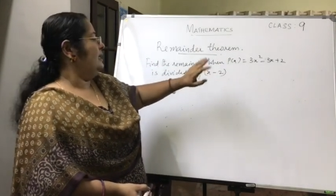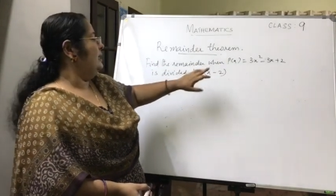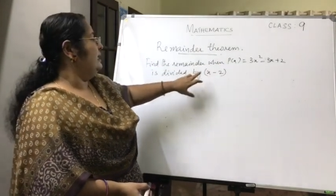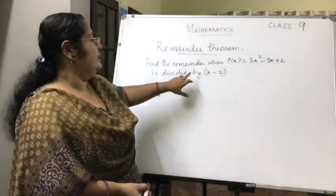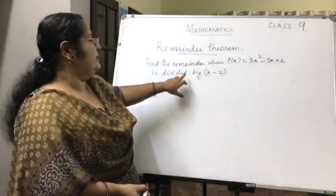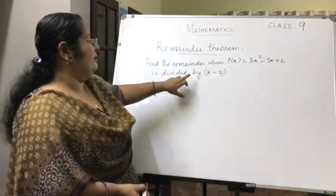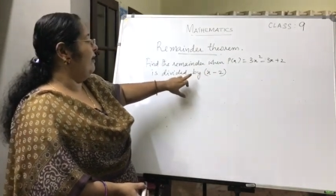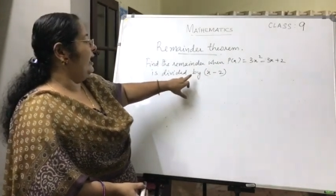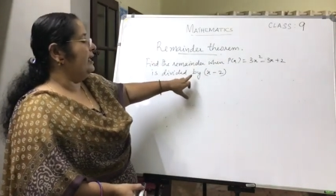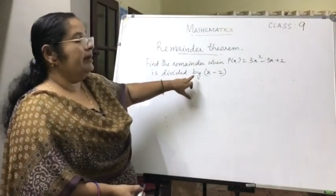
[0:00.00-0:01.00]
Is
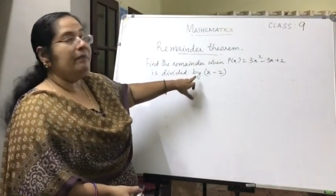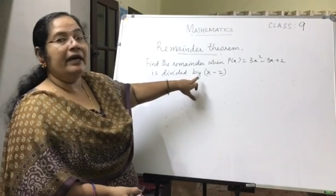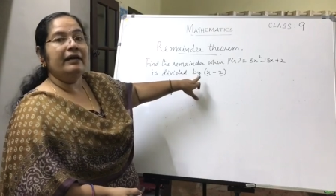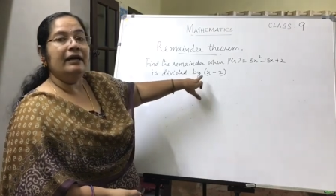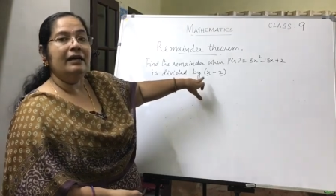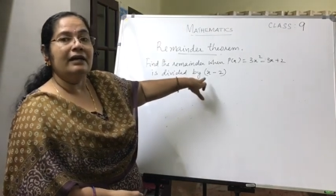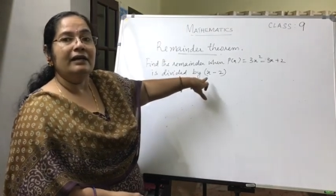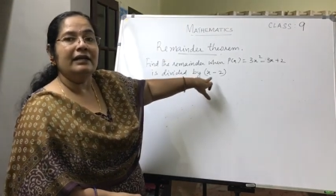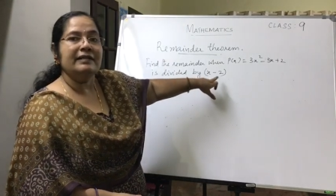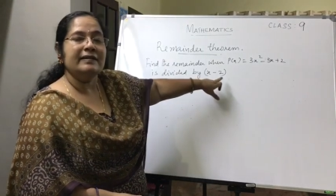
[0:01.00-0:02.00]
divided by a,
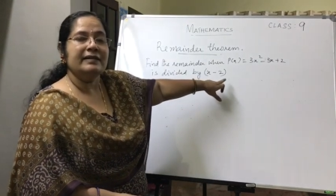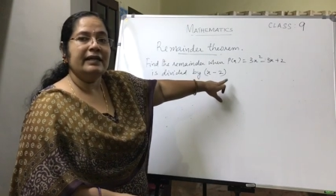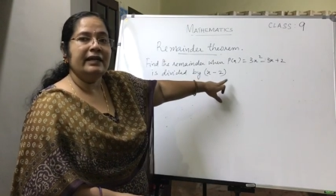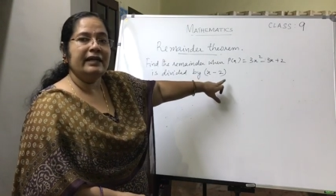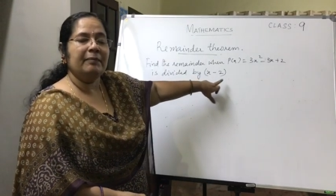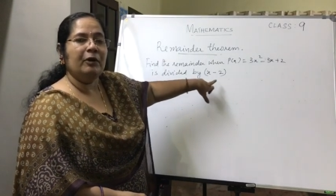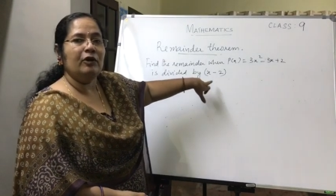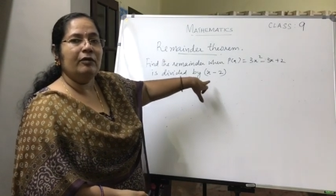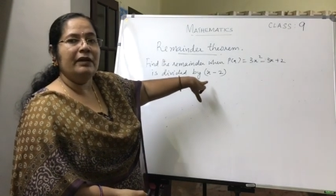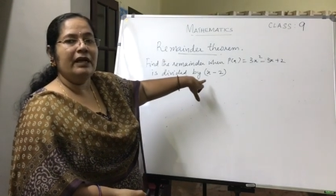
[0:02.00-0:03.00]
is this a linear
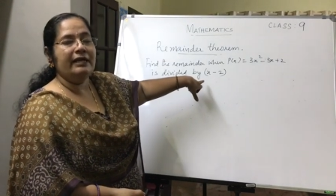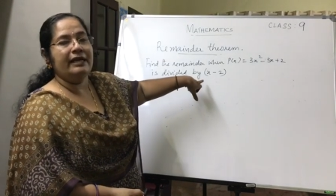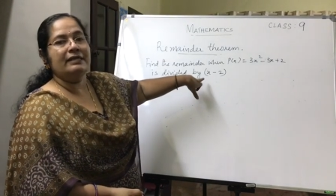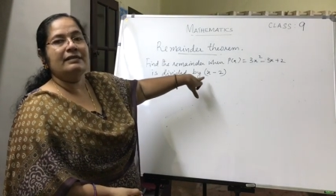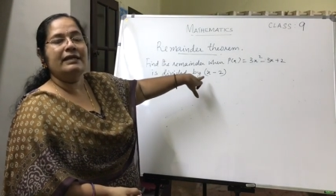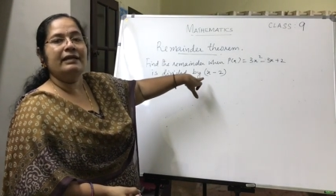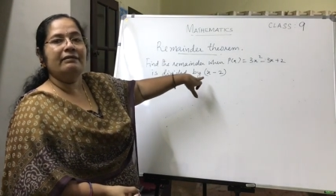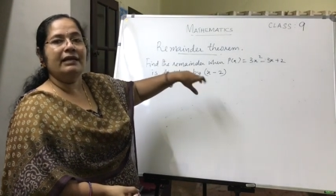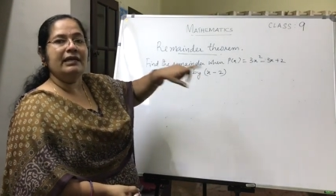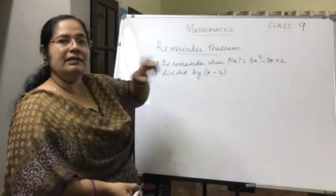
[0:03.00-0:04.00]
polynomial? Yes, the
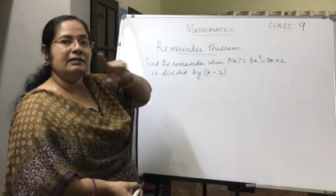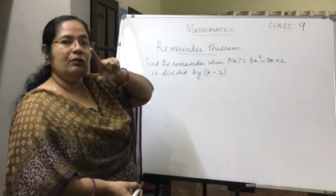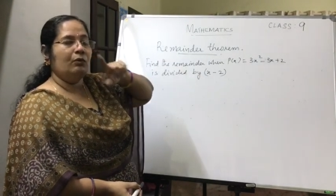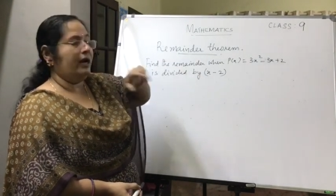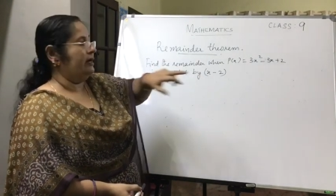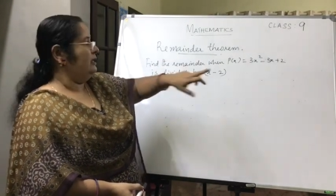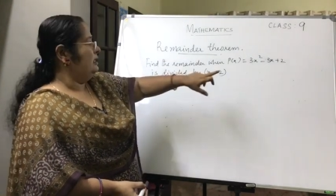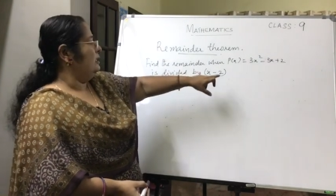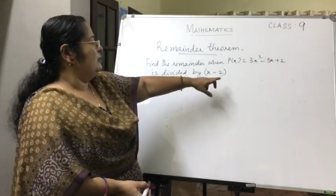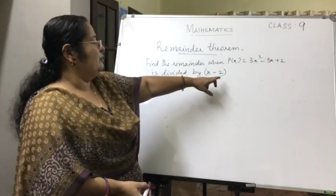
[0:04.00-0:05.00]
degree is 1.
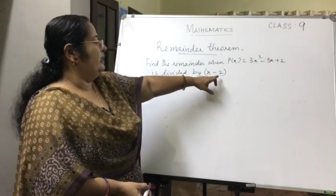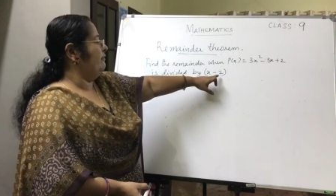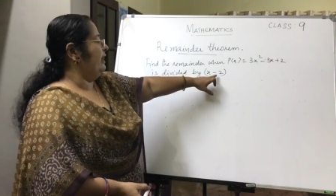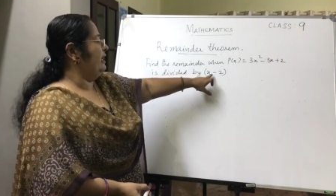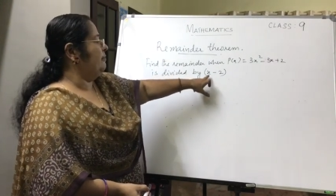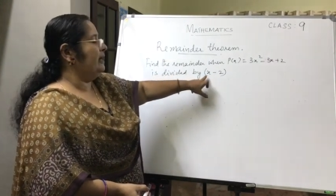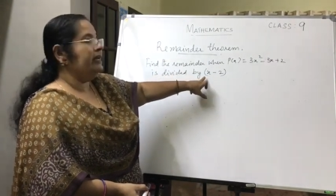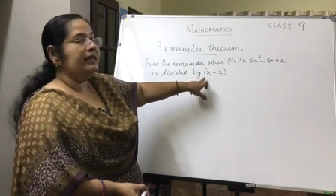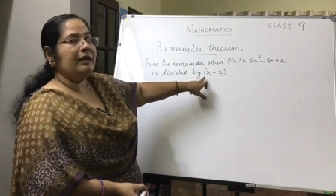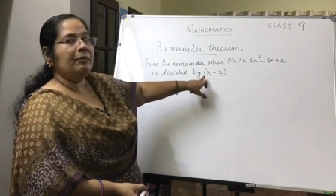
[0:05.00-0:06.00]
So divided by
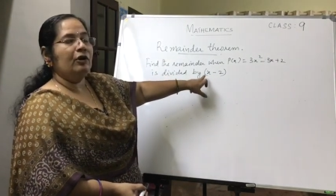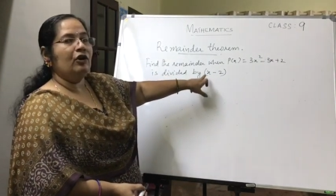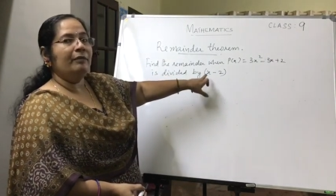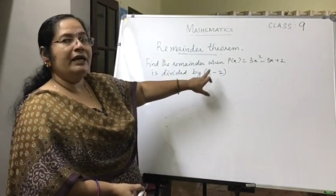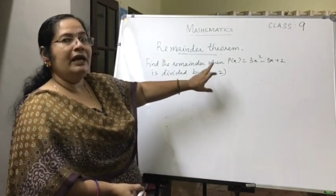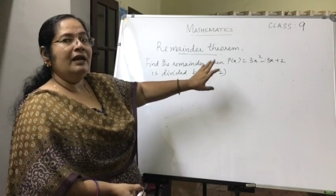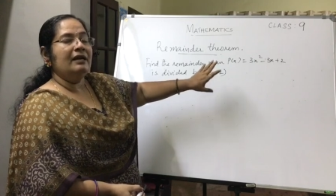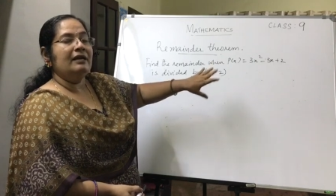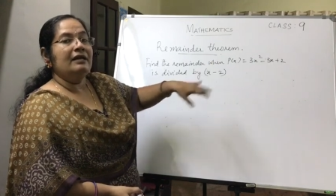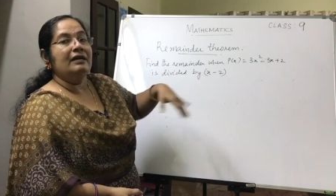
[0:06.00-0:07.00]
linear polynomial,
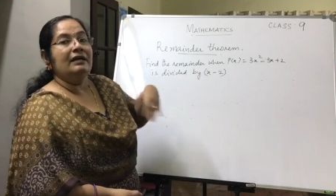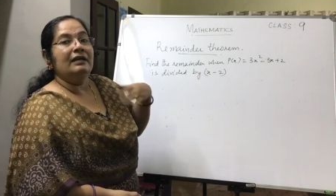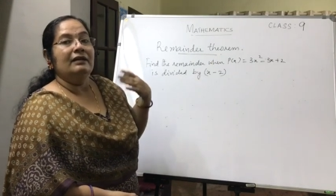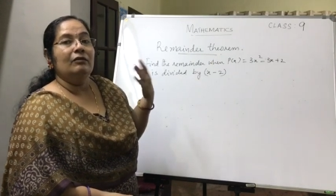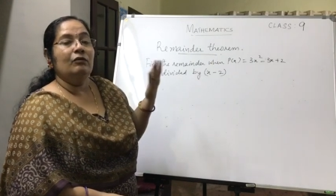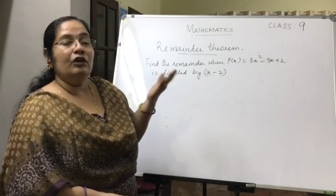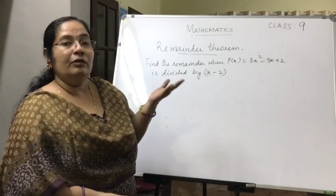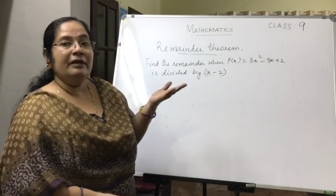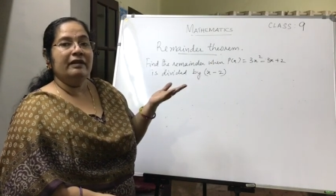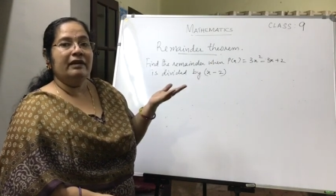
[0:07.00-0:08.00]
what will
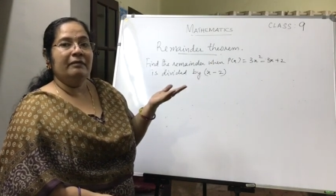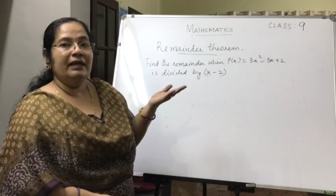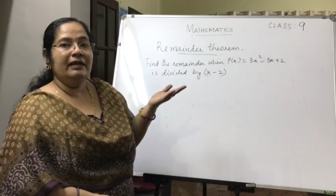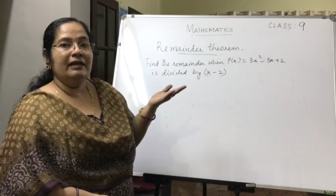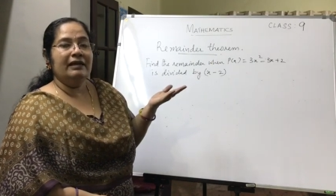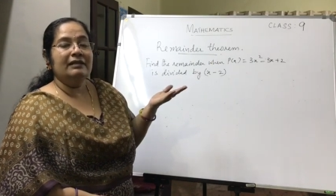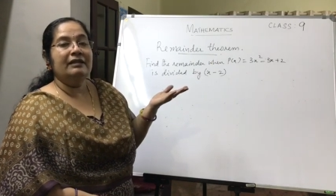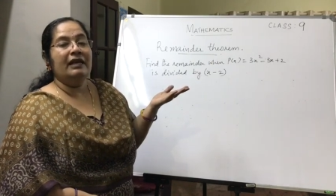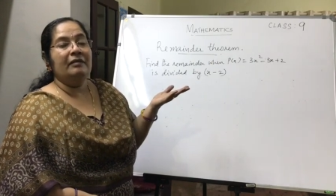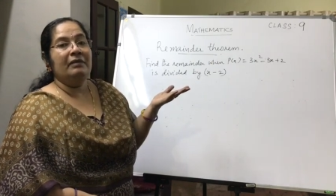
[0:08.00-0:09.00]
be the remainder? The
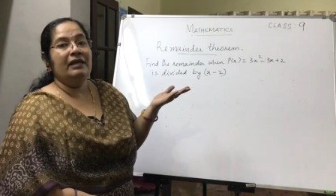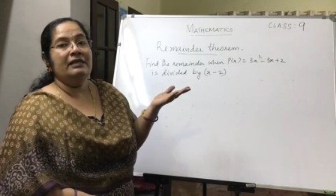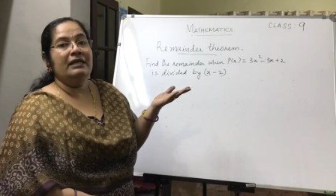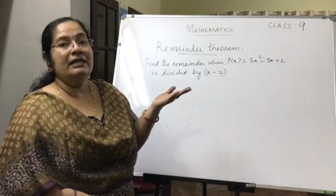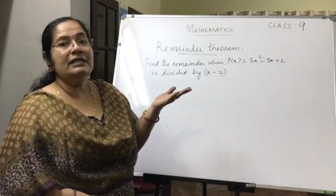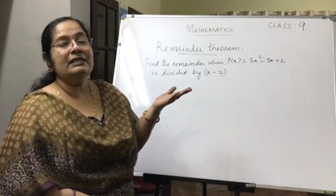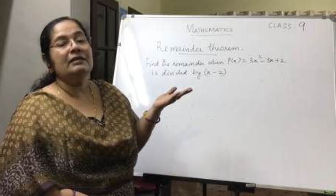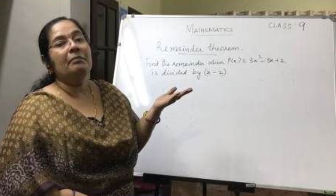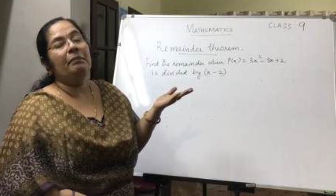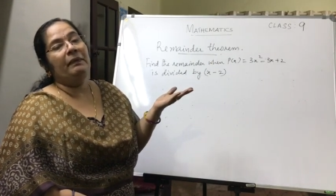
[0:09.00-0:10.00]
remainder is
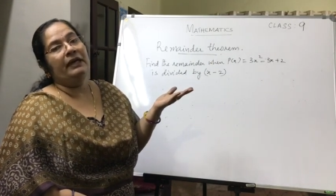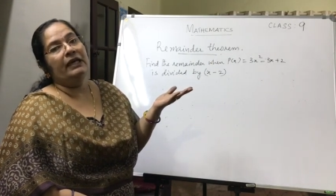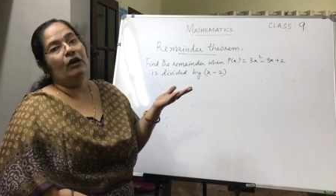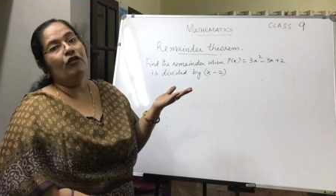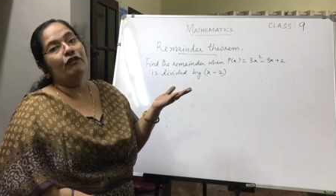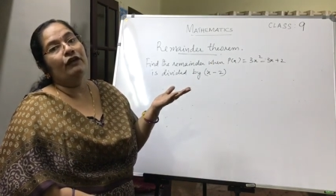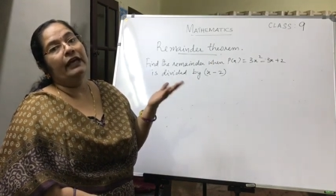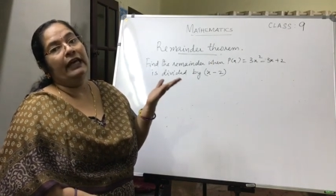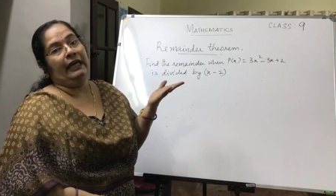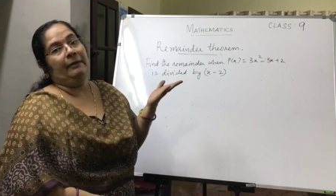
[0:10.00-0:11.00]
p of
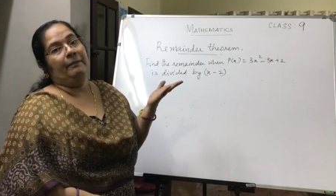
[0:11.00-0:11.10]
a.